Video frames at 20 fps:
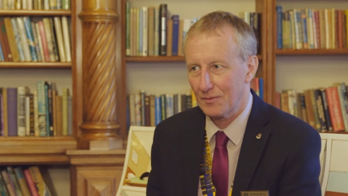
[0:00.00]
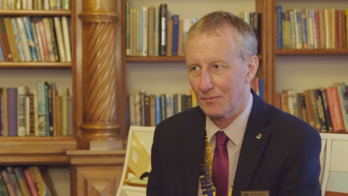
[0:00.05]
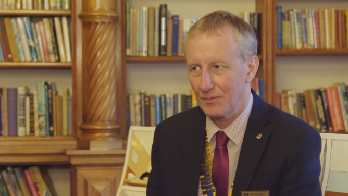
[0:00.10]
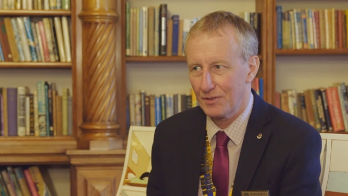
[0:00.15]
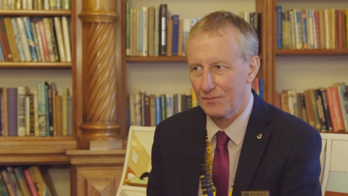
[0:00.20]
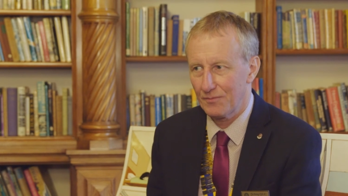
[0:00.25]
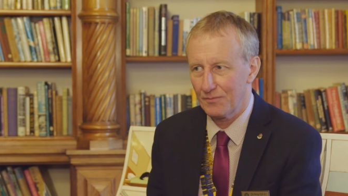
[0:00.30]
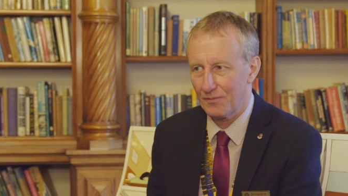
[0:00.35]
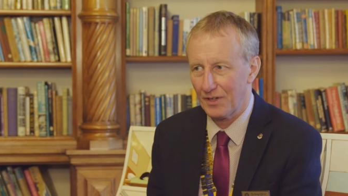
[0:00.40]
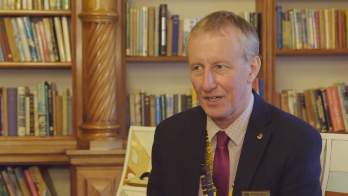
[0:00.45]

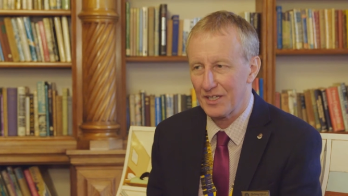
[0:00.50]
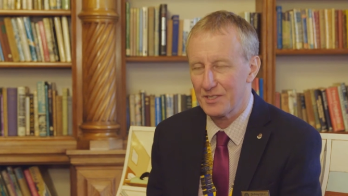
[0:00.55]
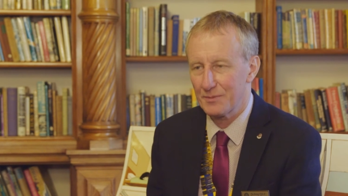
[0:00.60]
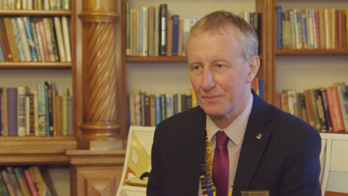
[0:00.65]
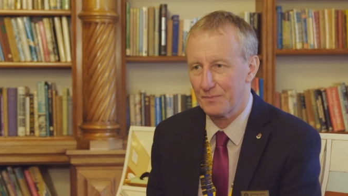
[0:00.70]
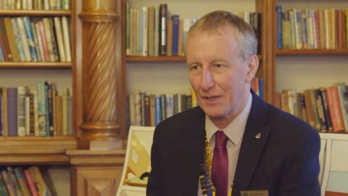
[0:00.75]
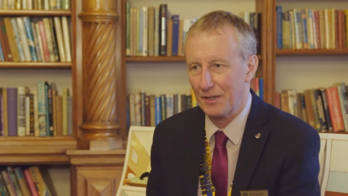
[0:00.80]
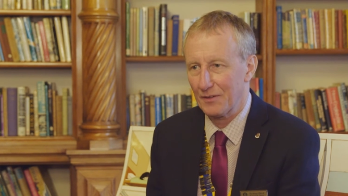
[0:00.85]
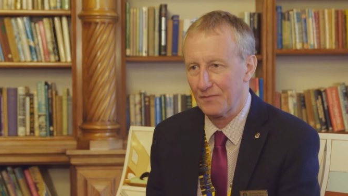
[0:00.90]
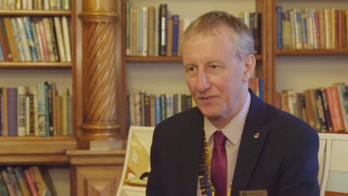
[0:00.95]
we raise
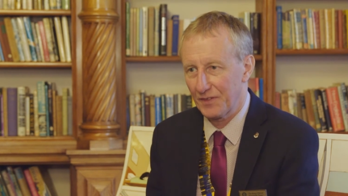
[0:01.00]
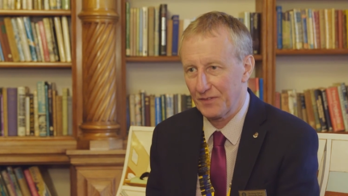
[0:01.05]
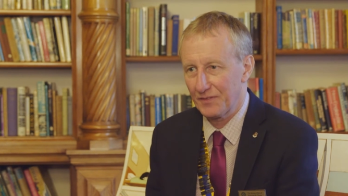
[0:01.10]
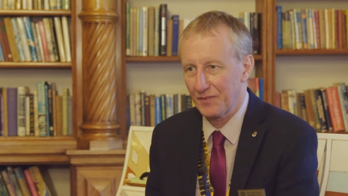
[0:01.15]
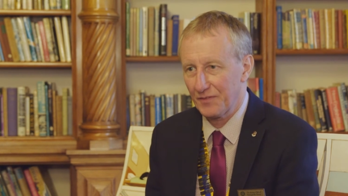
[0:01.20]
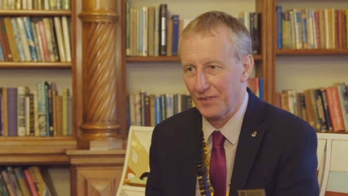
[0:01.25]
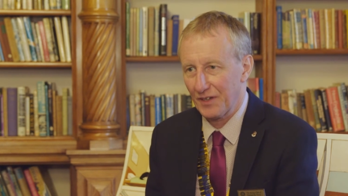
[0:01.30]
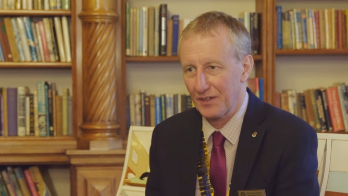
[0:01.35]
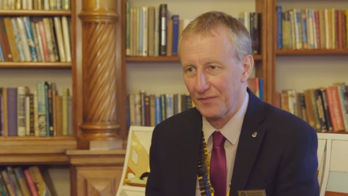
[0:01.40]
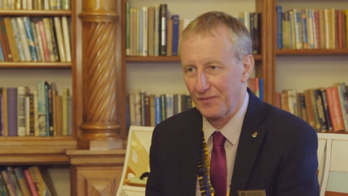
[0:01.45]
about
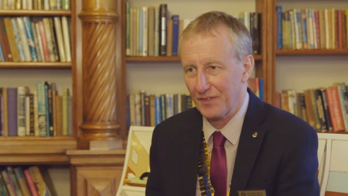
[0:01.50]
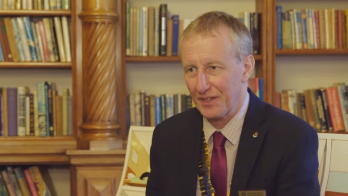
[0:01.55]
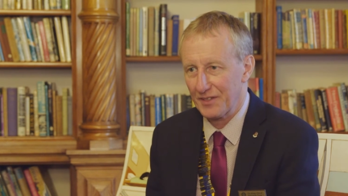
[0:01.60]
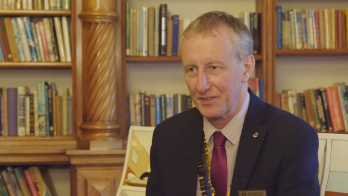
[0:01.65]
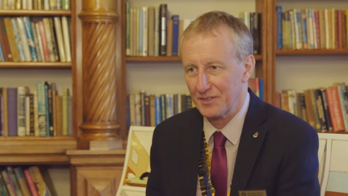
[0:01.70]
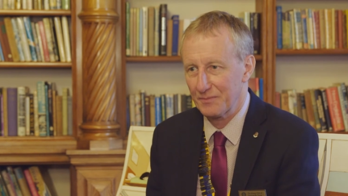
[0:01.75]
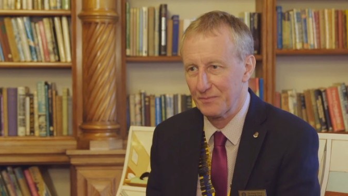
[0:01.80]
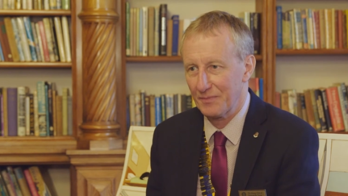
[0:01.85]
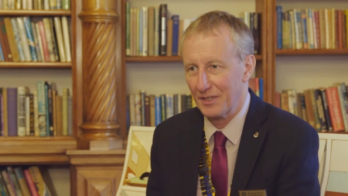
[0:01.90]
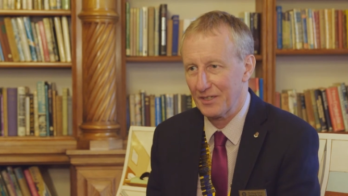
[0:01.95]

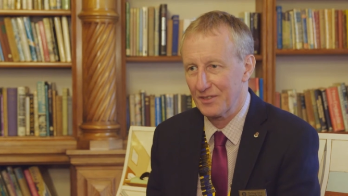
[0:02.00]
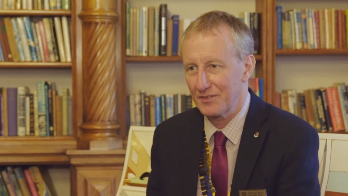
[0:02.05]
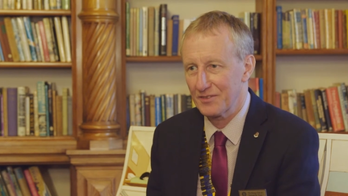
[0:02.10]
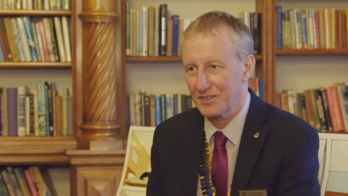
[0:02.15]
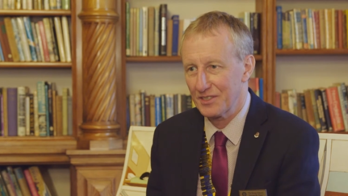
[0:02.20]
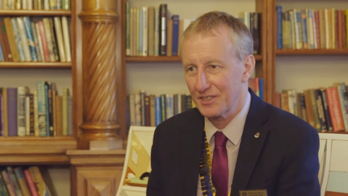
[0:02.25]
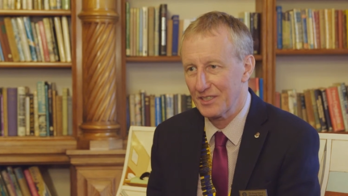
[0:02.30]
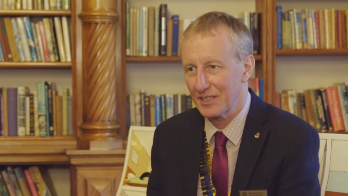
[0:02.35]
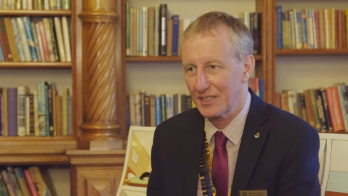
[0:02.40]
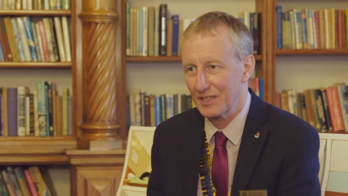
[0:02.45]

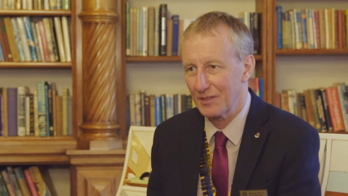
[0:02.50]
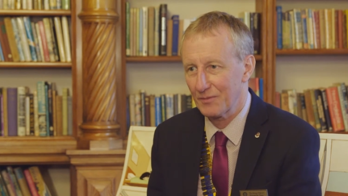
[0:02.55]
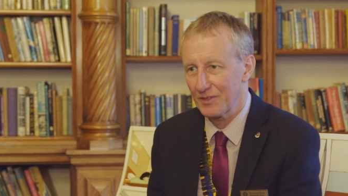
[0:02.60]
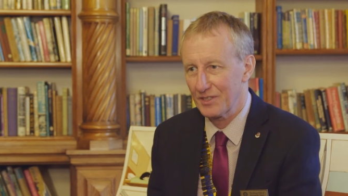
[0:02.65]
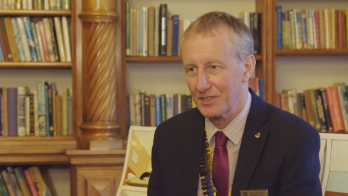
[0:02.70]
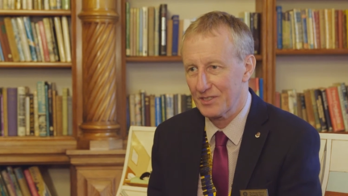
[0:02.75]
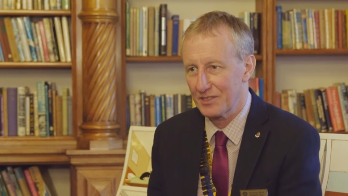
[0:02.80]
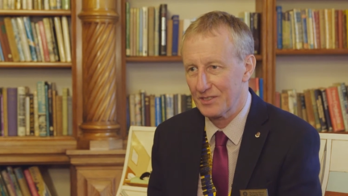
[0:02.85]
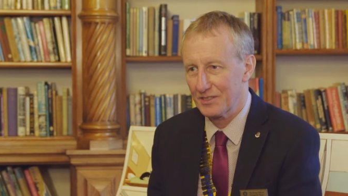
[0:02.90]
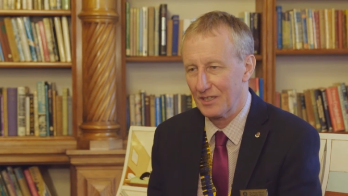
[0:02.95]
£55,000 a year,
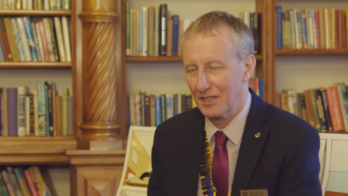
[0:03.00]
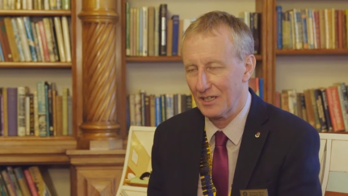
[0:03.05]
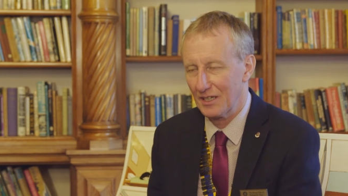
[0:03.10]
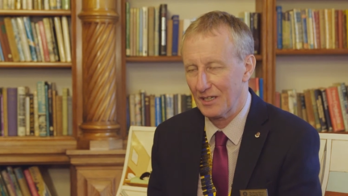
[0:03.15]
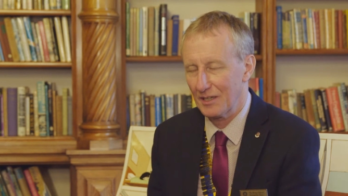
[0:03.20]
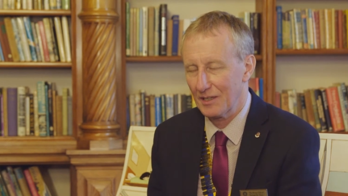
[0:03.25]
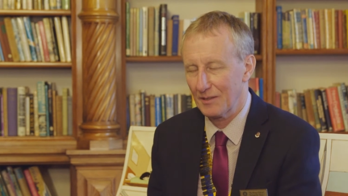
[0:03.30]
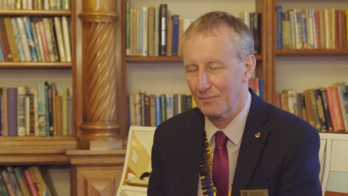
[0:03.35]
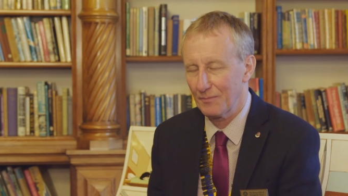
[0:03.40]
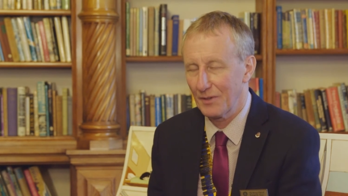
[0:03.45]
which
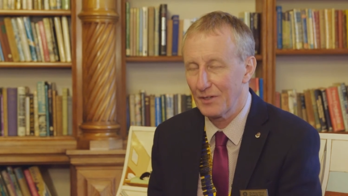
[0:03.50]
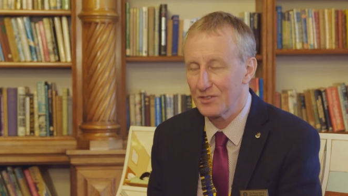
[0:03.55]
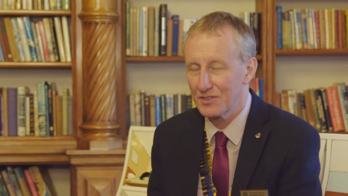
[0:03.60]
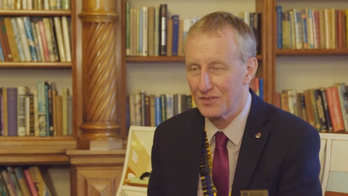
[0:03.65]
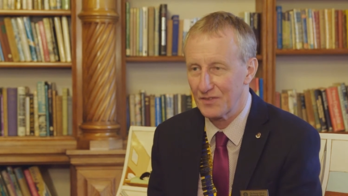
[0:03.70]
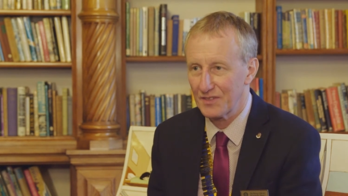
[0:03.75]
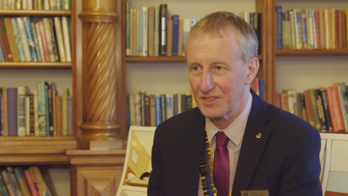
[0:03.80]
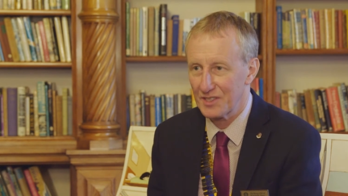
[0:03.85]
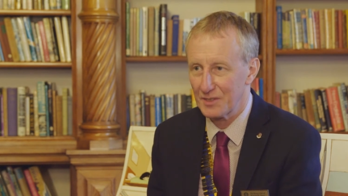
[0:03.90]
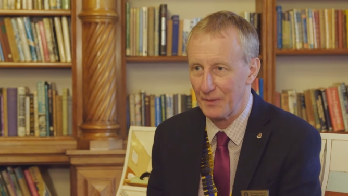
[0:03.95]

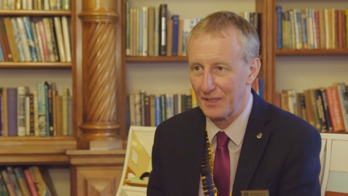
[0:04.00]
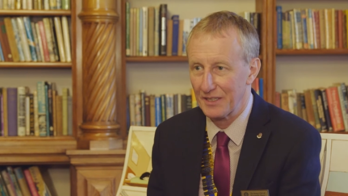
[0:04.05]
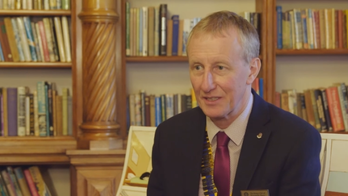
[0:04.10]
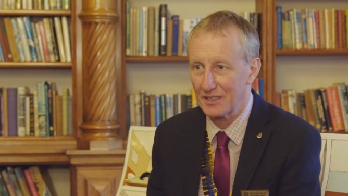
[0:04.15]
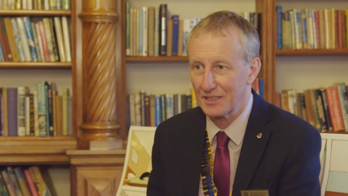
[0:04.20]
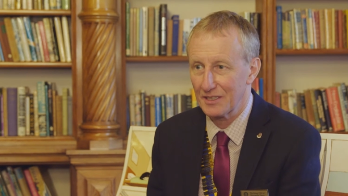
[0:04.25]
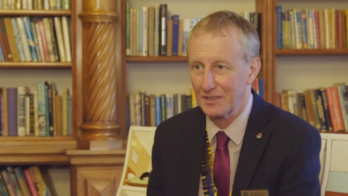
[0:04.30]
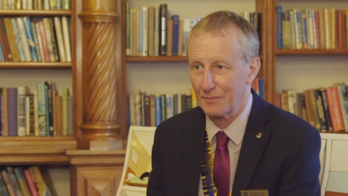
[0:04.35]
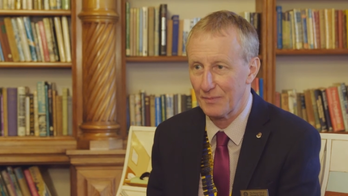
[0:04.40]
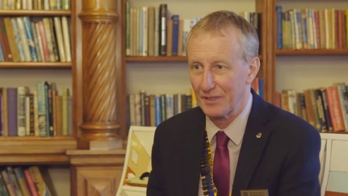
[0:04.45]
most of it is
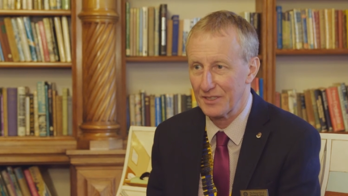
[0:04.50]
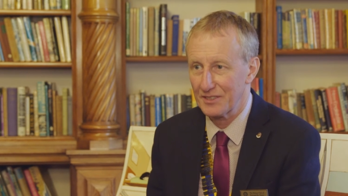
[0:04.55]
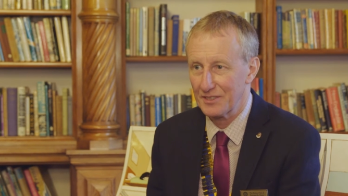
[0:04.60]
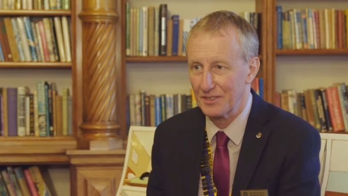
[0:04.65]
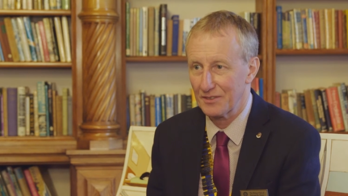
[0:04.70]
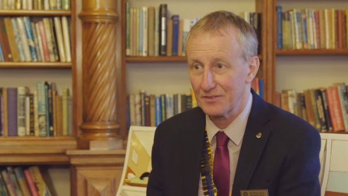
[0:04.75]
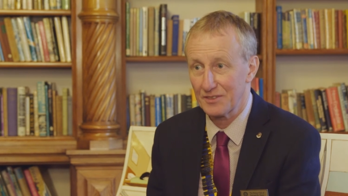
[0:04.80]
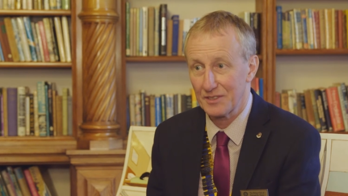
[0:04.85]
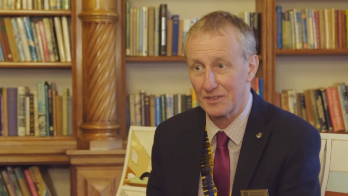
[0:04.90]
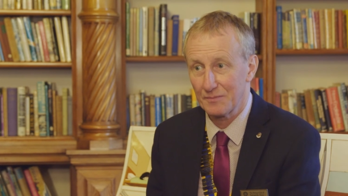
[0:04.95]
spent in the
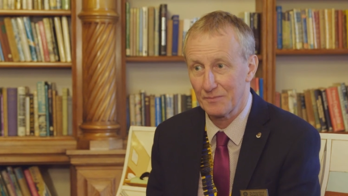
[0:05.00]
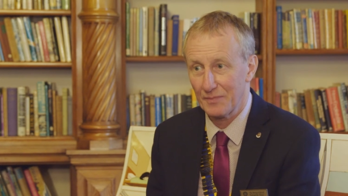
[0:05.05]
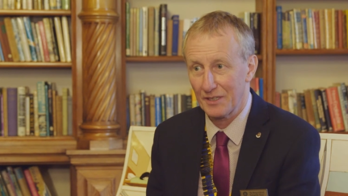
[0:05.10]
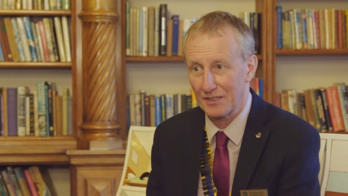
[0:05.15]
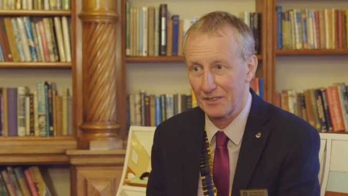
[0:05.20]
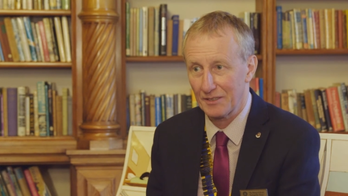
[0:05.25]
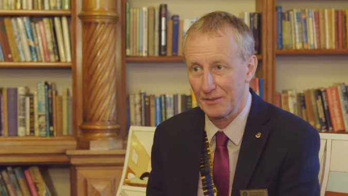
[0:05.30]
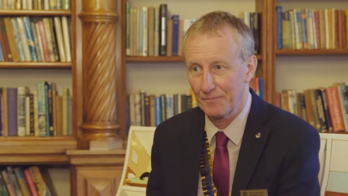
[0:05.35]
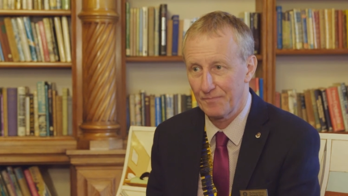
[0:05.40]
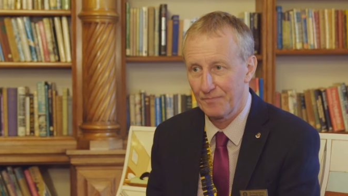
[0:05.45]
Basingstoke Deane
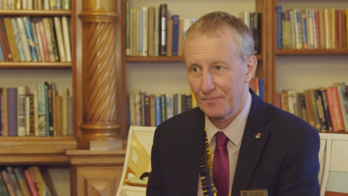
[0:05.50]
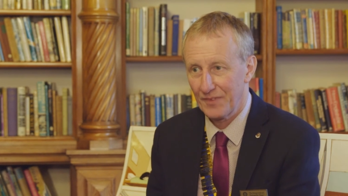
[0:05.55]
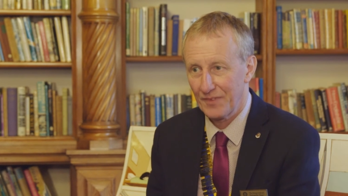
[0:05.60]
Borough.